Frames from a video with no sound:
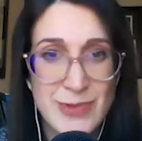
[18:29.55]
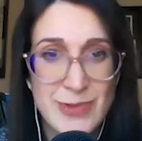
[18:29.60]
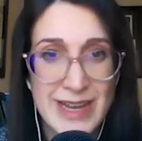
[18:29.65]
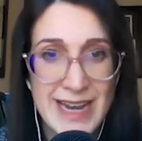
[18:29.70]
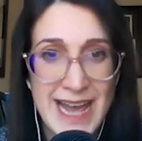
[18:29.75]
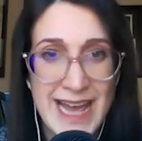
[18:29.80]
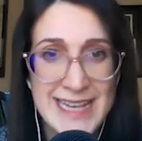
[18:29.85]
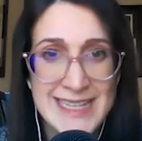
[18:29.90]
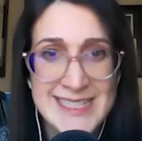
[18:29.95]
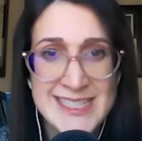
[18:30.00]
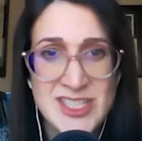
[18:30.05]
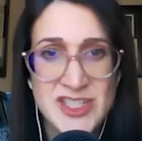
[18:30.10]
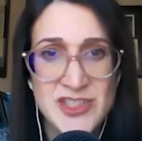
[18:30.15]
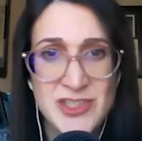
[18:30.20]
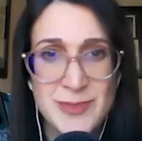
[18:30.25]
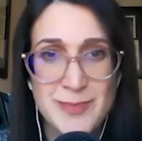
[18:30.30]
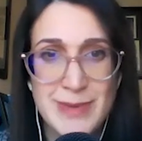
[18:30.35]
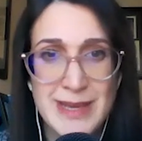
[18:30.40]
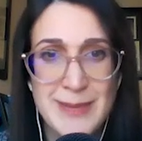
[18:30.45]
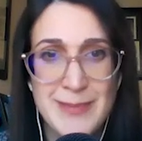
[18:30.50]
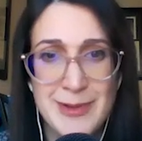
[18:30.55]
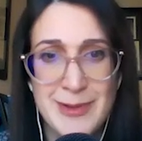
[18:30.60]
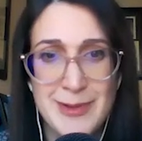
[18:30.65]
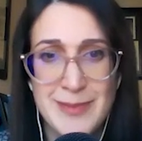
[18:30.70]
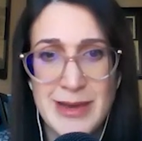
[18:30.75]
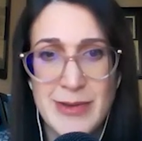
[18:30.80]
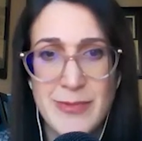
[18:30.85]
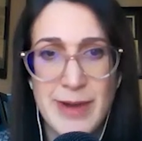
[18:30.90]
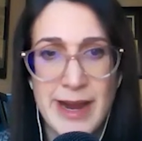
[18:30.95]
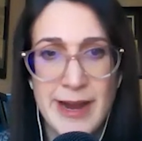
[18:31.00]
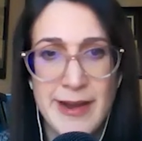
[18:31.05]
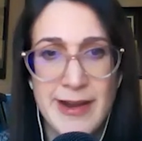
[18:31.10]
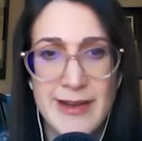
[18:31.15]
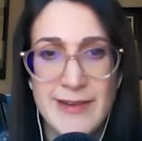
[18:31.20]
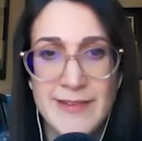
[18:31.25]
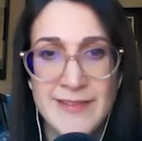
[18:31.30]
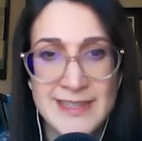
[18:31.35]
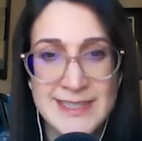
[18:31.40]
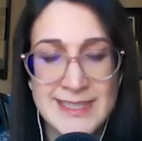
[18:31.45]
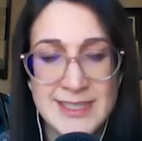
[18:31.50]
What else should people be aware
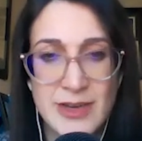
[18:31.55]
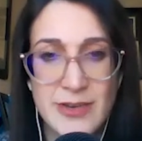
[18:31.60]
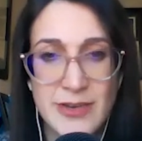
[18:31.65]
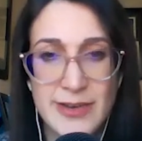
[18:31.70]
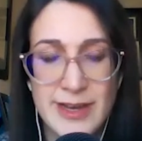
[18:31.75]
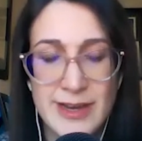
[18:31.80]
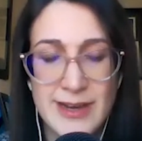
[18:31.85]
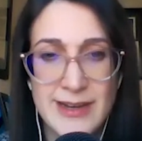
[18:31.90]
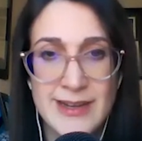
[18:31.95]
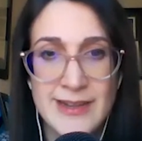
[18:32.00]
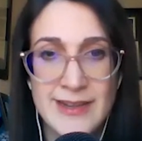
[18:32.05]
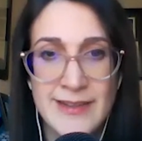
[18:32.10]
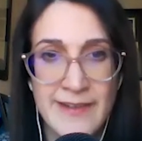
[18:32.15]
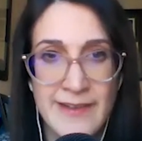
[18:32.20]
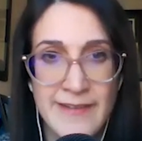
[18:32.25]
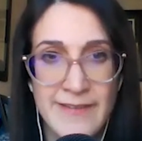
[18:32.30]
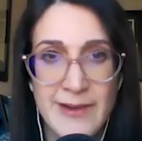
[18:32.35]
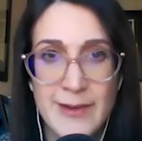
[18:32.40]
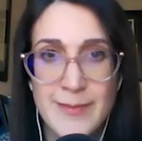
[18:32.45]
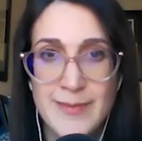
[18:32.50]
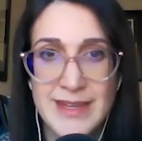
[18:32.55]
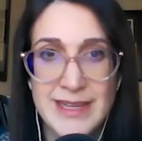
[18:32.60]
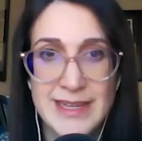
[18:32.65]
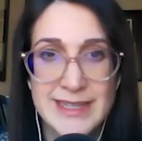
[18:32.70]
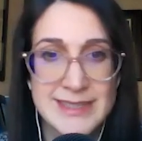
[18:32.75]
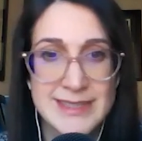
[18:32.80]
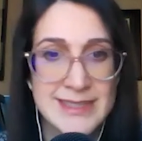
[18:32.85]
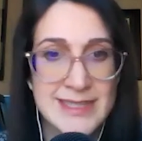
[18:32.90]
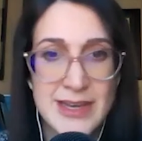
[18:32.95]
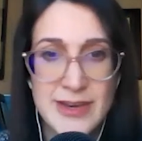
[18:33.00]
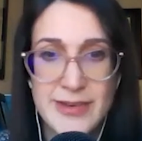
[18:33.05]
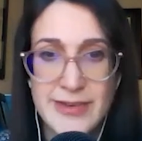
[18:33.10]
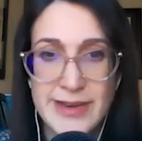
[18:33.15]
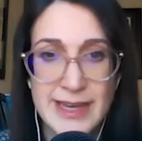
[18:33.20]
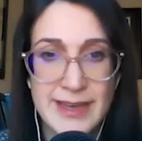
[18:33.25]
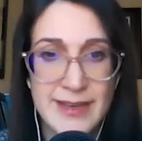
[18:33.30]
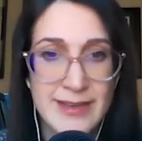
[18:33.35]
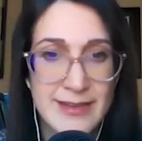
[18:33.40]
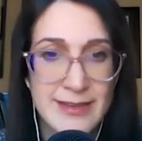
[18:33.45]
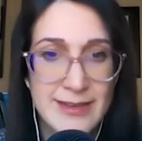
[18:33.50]
of that's going on from the D O
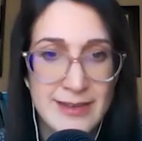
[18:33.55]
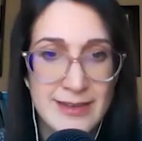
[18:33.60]
E?